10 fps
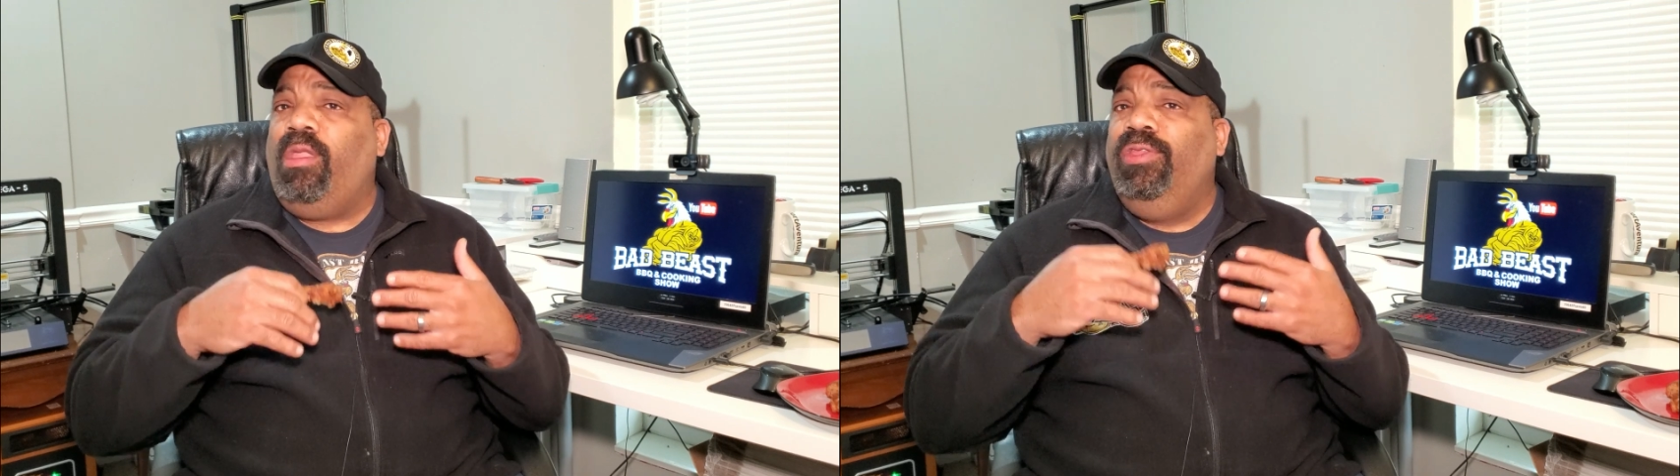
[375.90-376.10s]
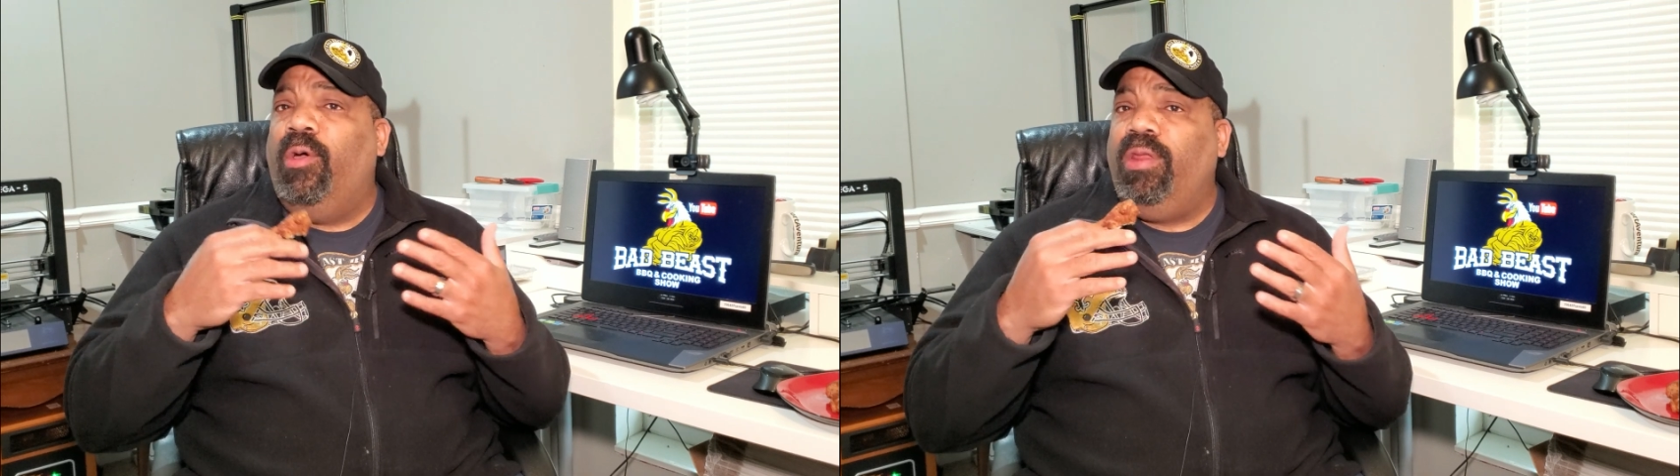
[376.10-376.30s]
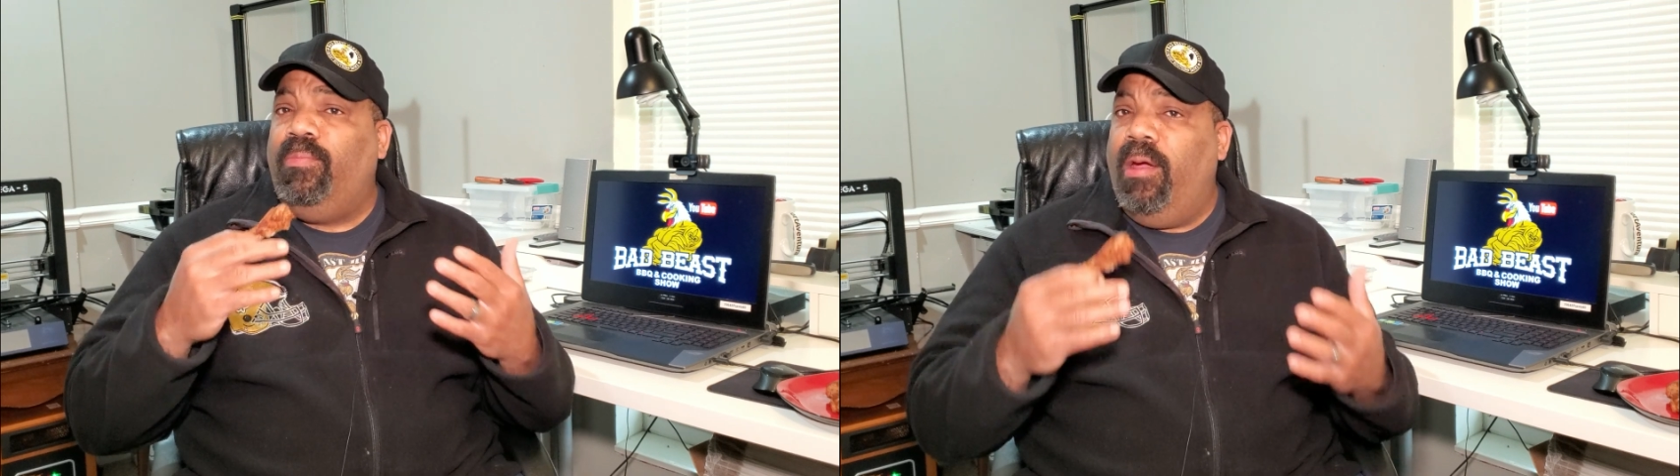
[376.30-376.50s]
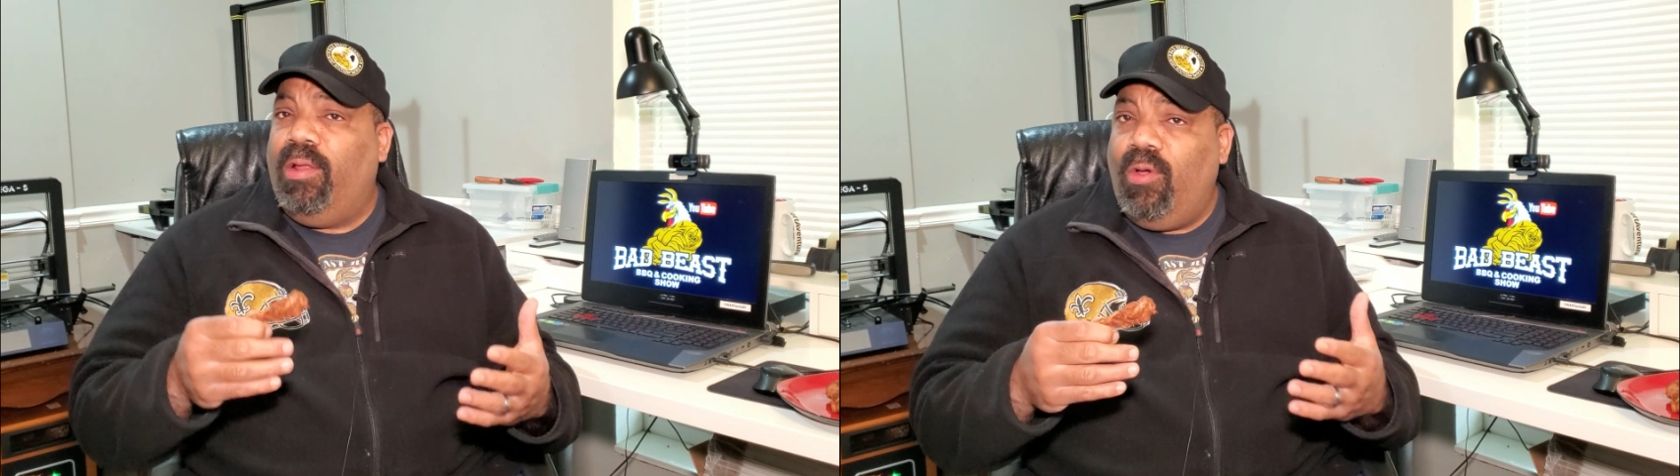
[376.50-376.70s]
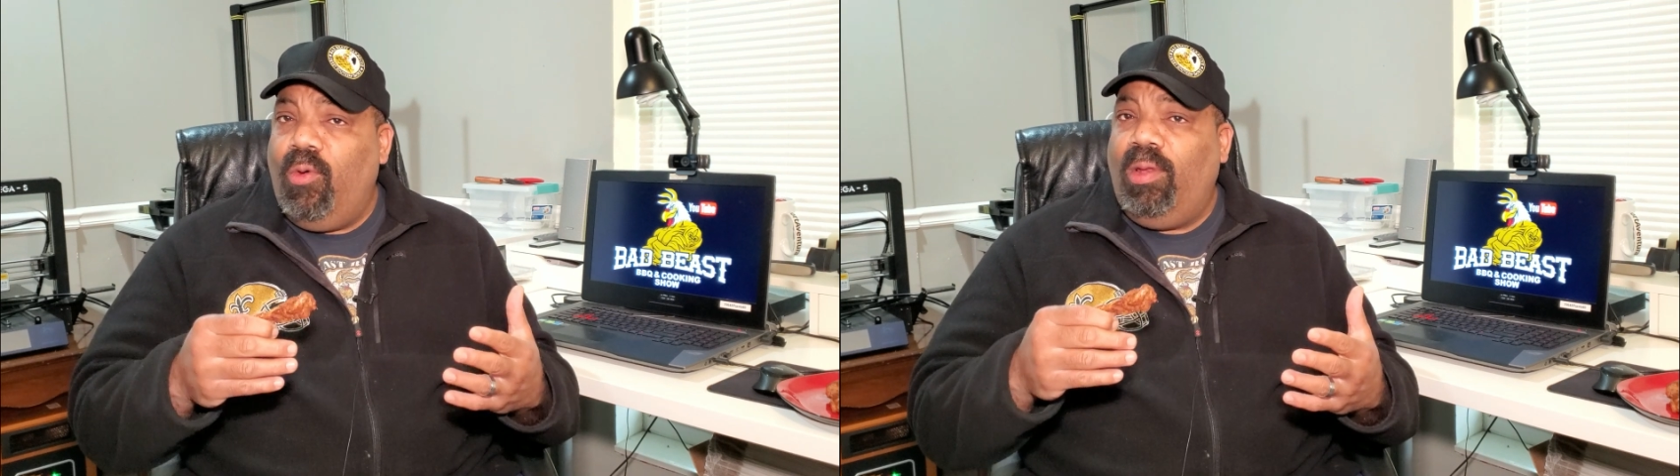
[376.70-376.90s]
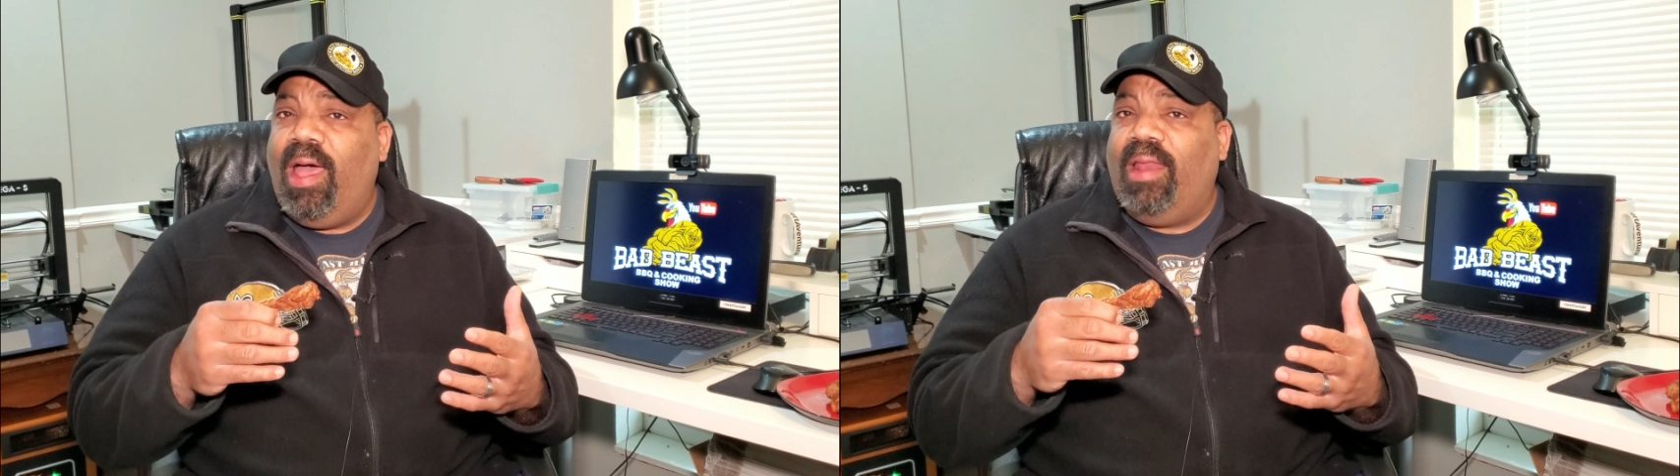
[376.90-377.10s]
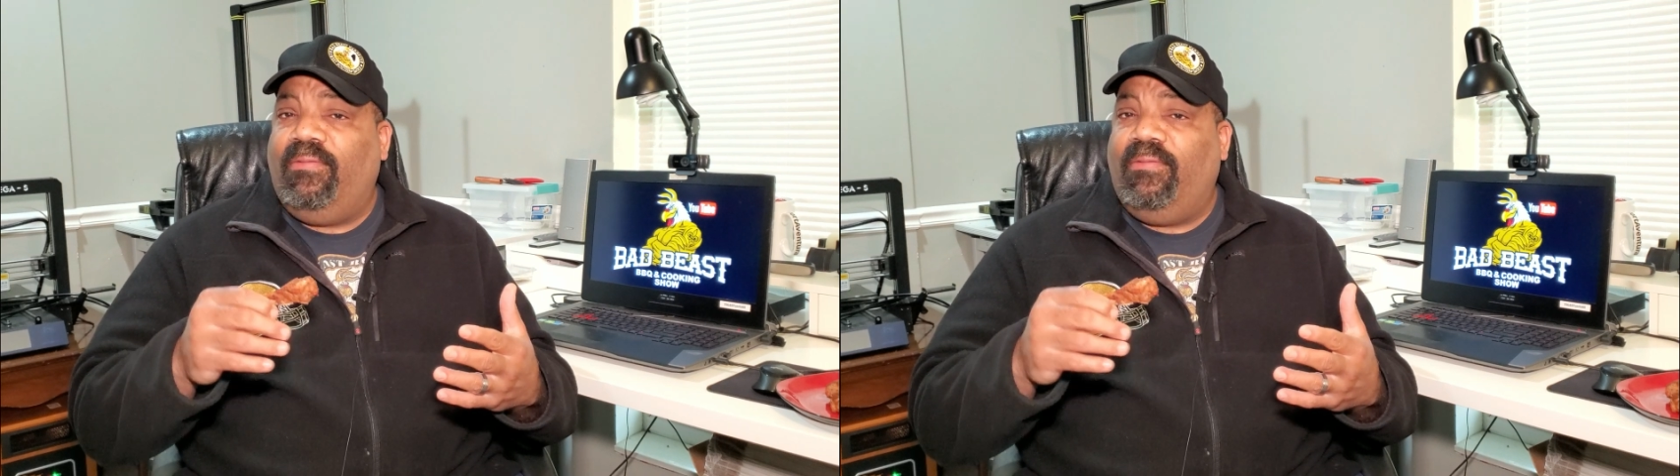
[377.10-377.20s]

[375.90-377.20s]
don't impart a whole lot